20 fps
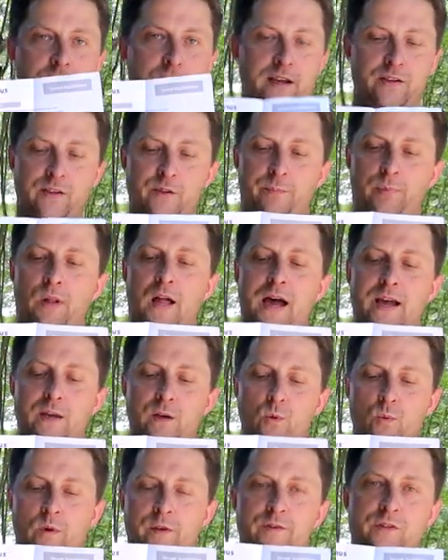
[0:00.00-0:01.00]
They supply
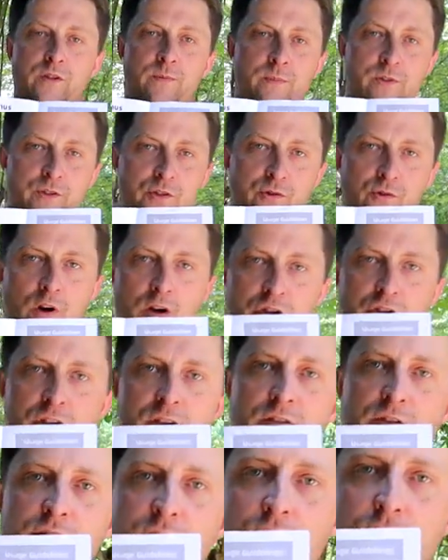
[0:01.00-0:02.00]
you with some
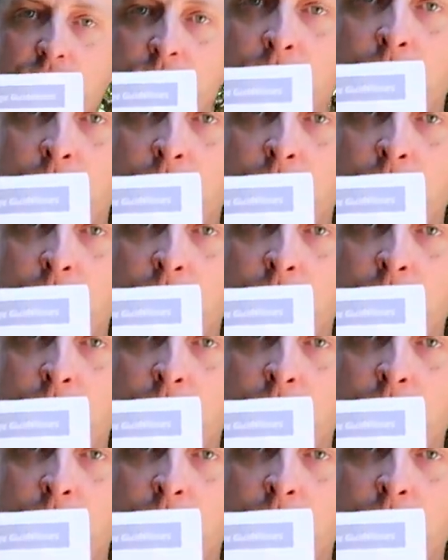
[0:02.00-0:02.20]
instructions,